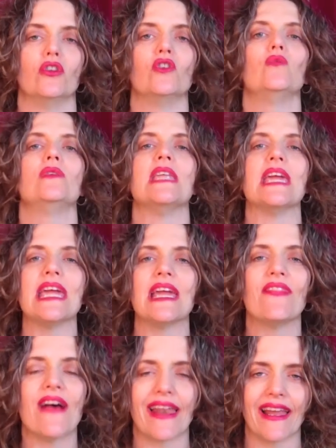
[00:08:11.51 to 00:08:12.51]
You
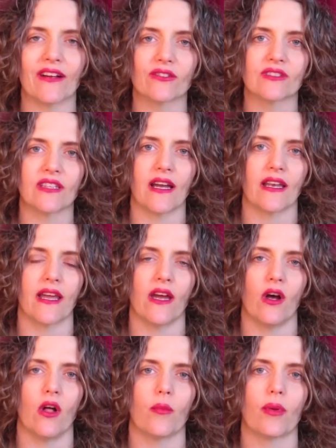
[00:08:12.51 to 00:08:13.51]
need that outside
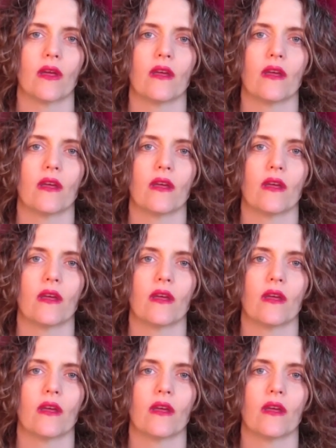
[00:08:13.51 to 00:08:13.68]
help